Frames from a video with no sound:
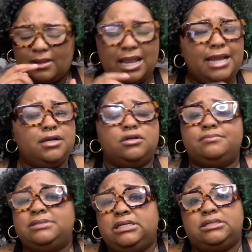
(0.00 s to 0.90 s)
And girl,
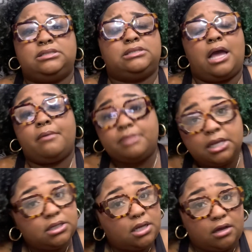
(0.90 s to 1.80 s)
them seats is not
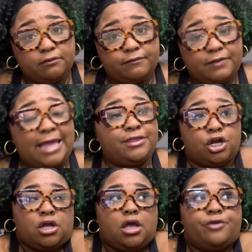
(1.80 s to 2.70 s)
big enough. Like
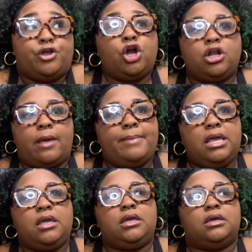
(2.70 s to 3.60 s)
they're gonna
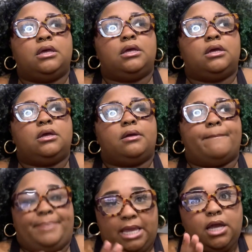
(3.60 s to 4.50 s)
be
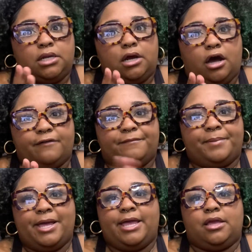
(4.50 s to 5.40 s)
big enough,
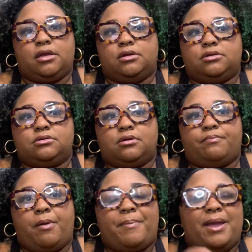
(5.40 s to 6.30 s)
but
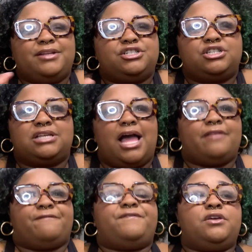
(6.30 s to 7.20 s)
prepare to just kind
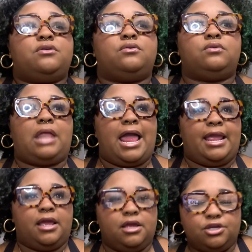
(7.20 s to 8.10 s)
of feel like
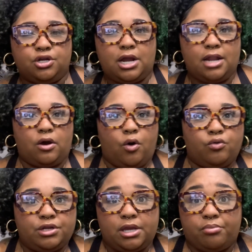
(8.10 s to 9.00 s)
you're kind of
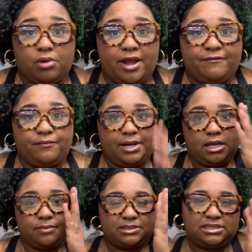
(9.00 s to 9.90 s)
holding your breath when it
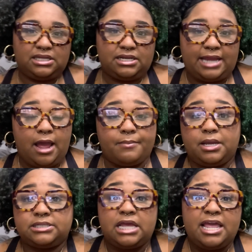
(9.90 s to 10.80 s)
comes to sitting down,
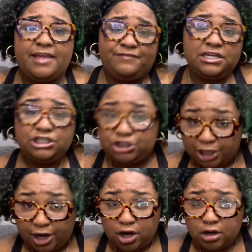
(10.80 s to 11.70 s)
because if this
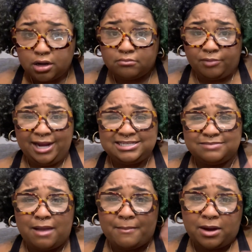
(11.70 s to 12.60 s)
chair breaks in
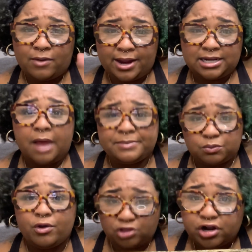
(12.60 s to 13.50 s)
my microeconomics
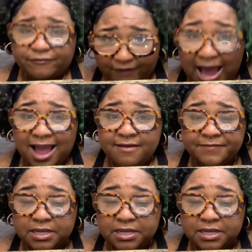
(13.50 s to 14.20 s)
135,